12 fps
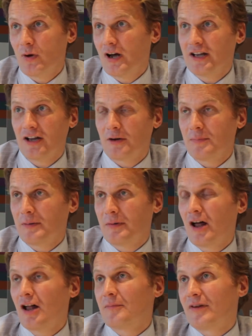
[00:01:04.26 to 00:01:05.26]
where young
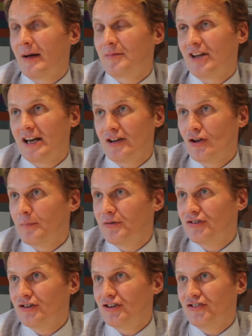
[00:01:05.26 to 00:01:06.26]
people aren't perhaps getting the
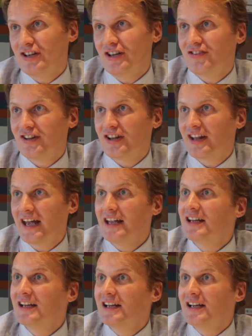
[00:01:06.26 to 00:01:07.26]
opportunities that
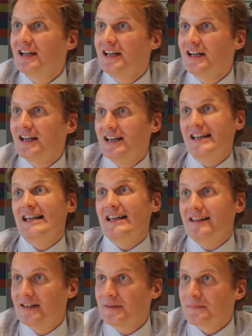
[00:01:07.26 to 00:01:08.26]
they
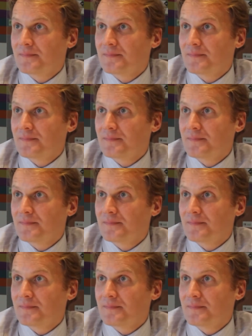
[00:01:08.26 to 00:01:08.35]
need.